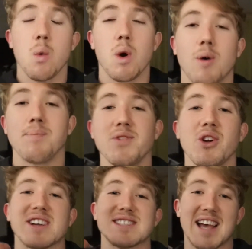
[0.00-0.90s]
Well, not
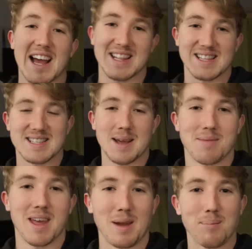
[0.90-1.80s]
exactly the same
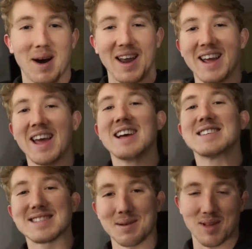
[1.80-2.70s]
thing, but
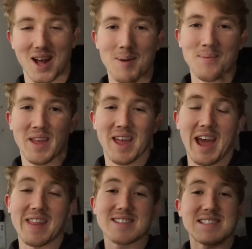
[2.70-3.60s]
similar.
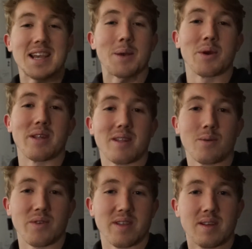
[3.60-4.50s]
And that's the same
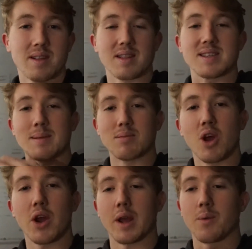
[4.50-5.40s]
with, with deep
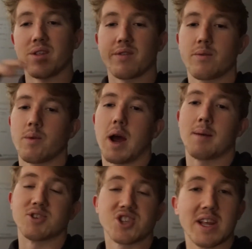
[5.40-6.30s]
learning and with uh,
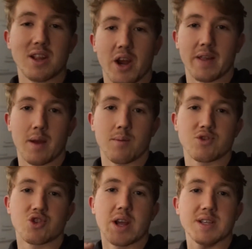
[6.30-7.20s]
machine learning. They
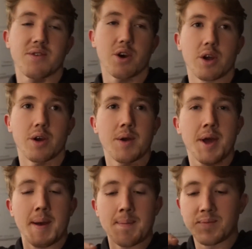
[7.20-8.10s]
transfer,
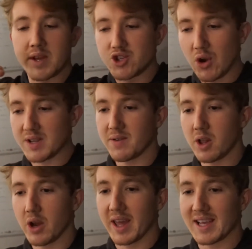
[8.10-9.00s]
transfer
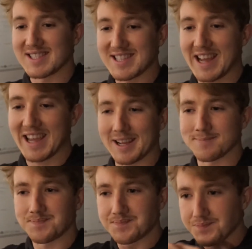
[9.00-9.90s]
learning is taking...